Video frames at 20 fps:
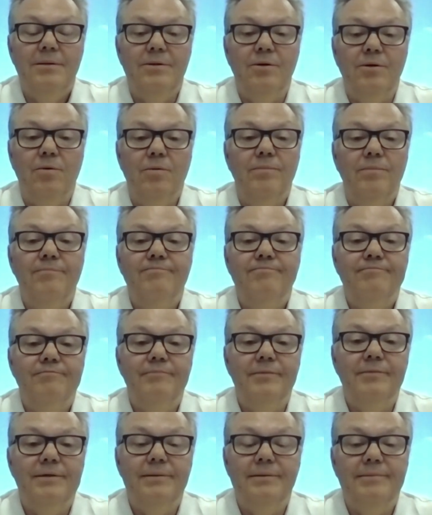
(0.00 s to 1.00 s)
you know
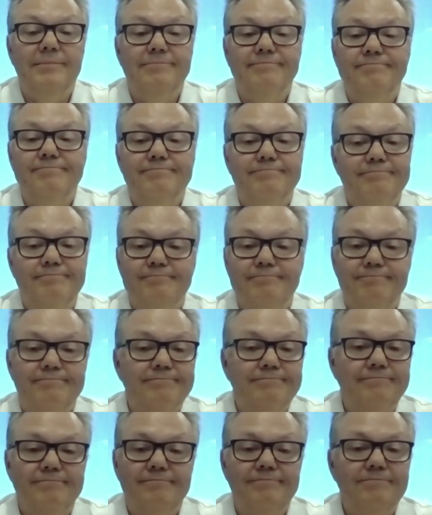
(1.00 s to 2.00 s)
uh,
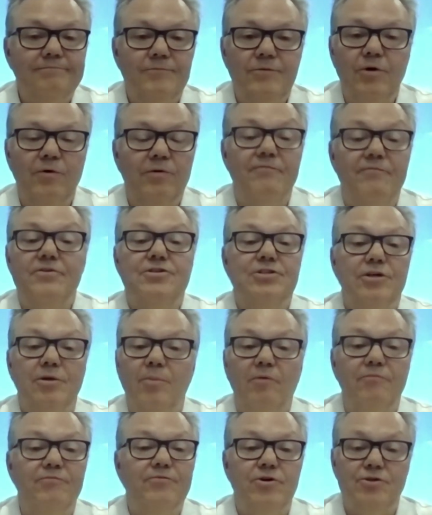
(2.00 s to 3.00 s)
you know the
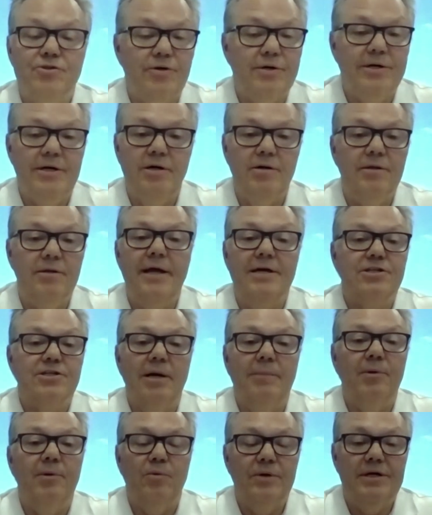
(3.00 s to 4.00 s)
foreseeable future here in the next
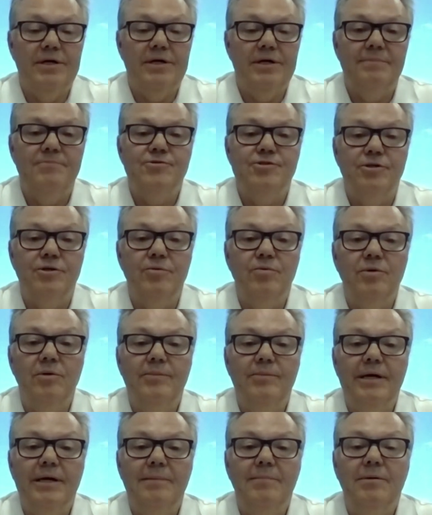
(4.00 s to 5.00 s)
couple of weeks, I'm sure we'll
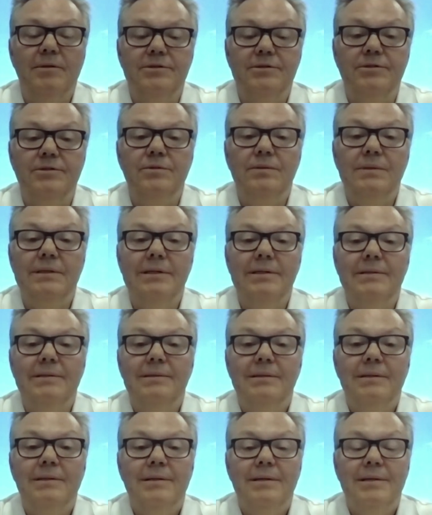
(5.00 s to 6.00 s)
be able to
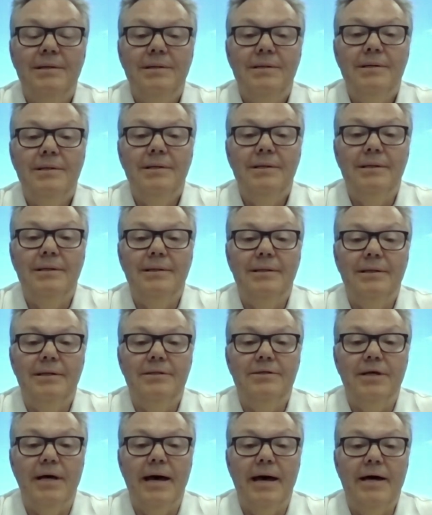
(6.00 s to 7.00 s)
uh, uh,
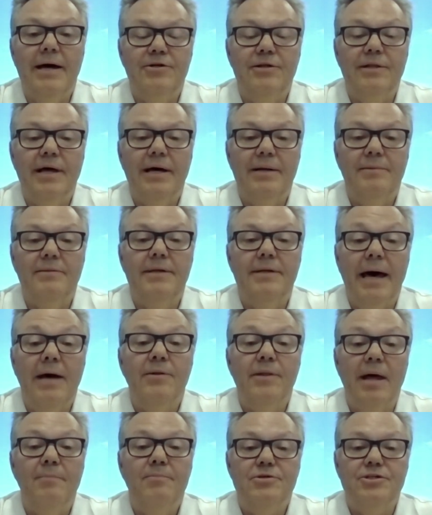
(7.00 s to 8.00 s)
to add to that to
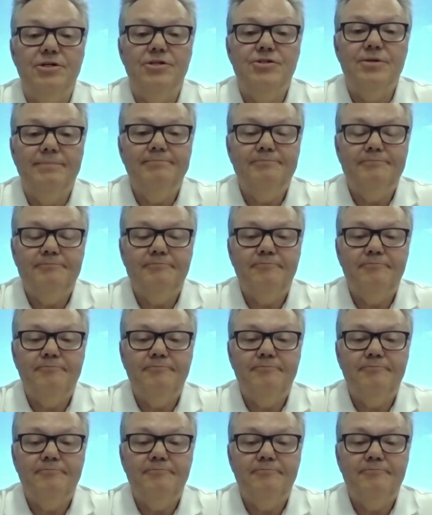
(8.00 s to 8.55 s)
add that position.